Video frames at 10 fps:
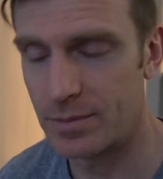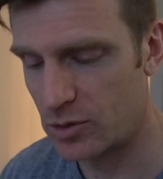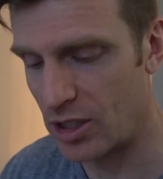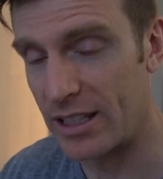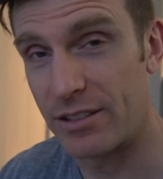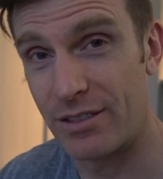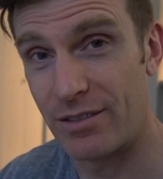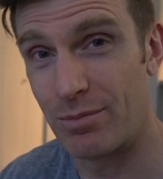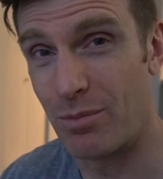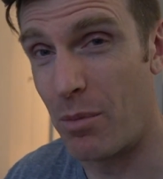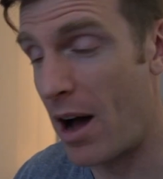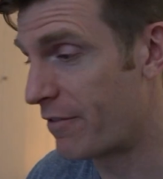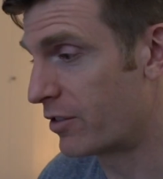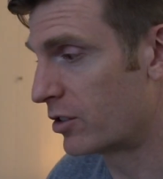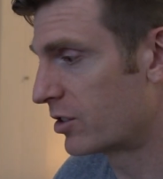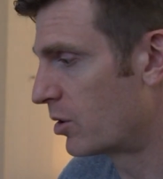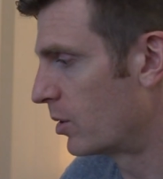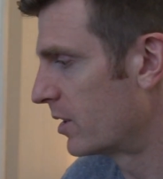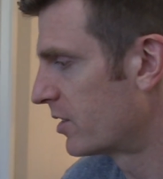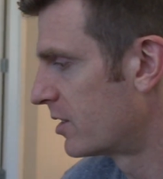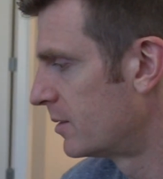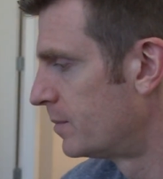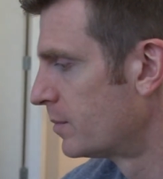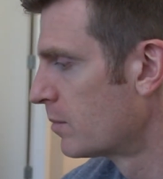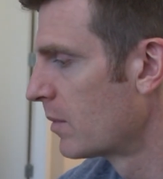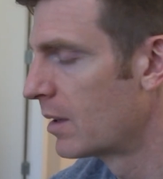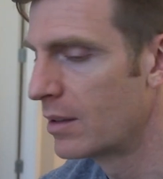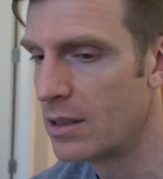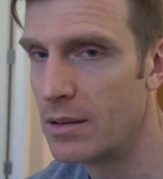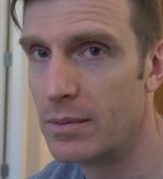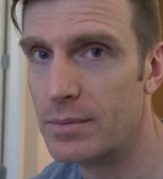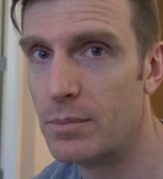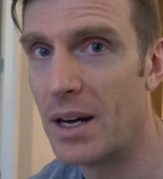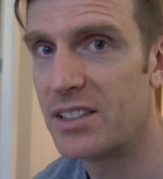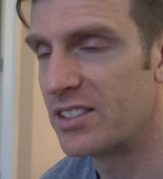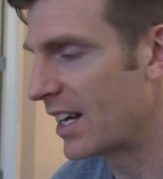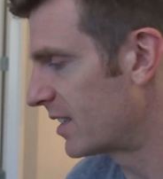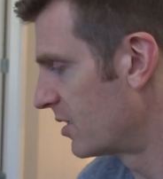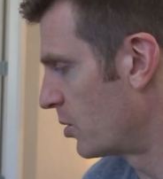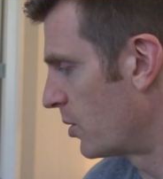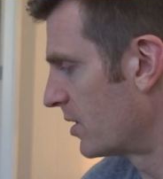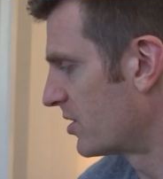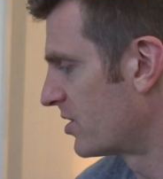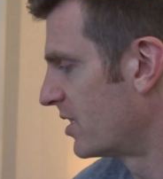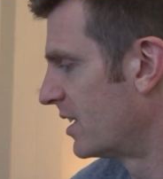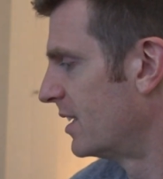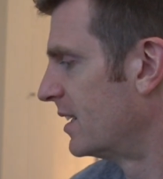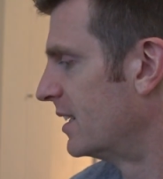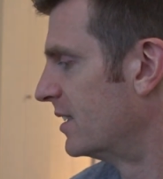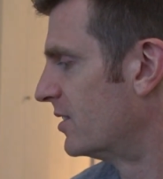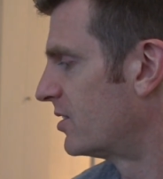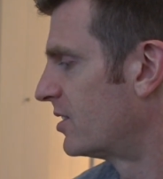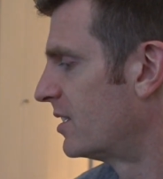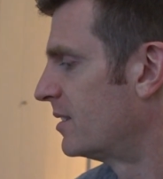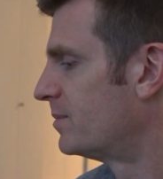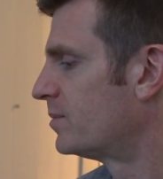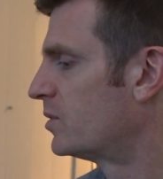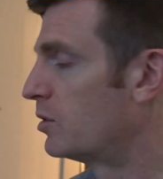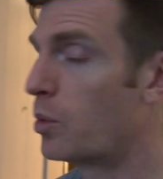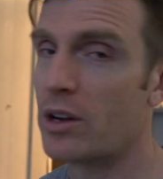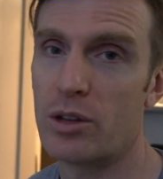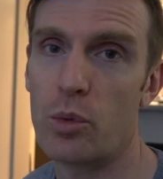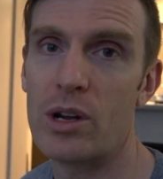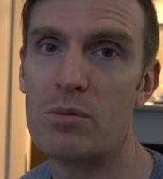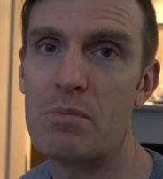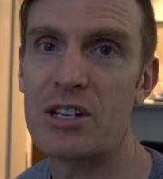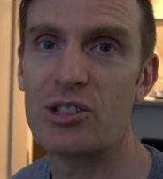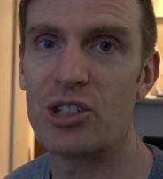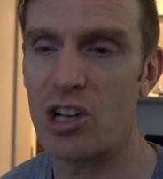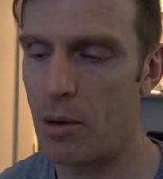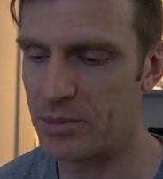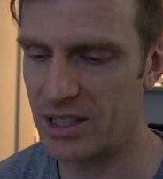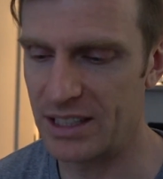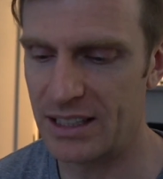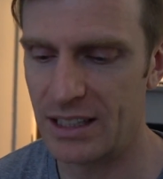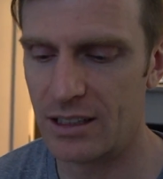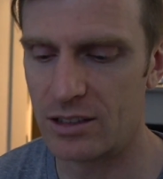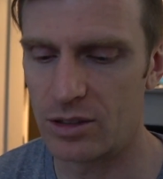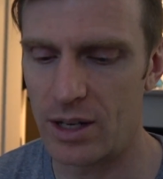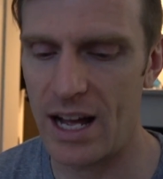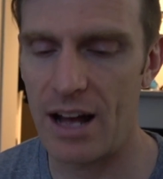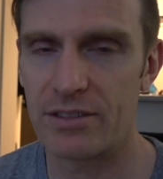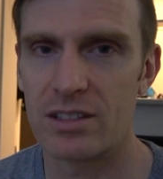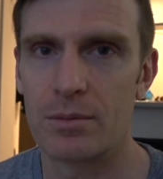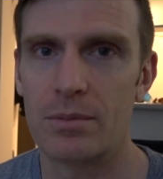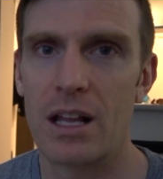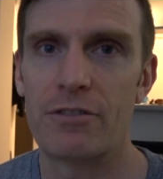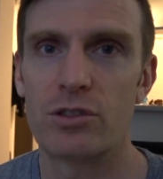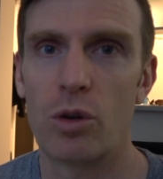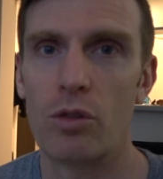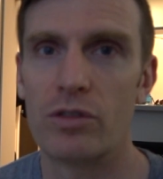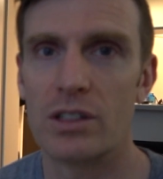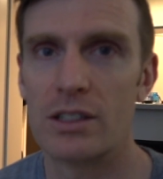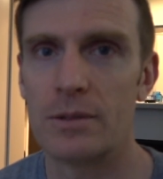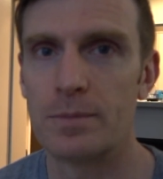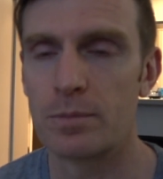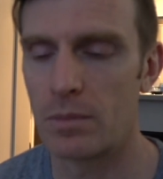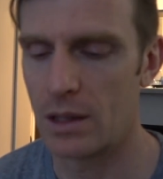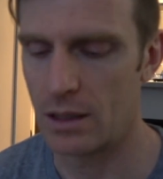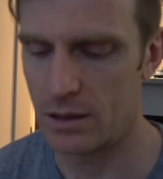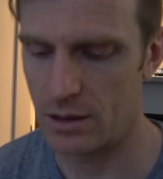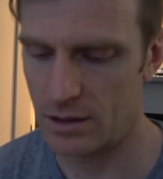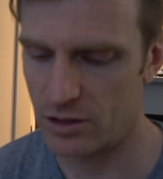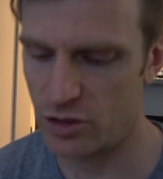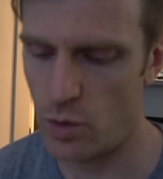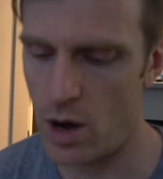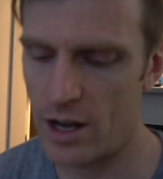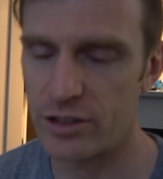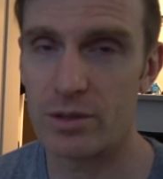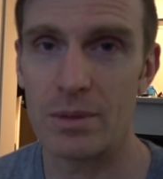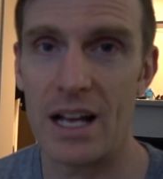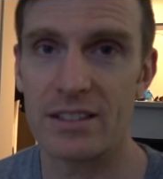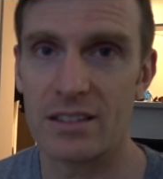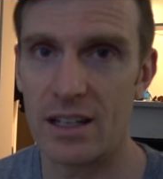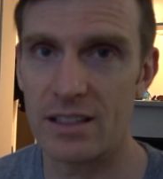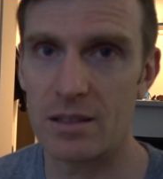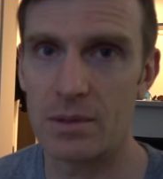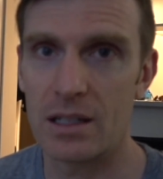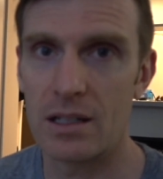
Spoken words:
So that's my first course. My second course is where the weird mixture comes in. So I have some leftover squash from last night, some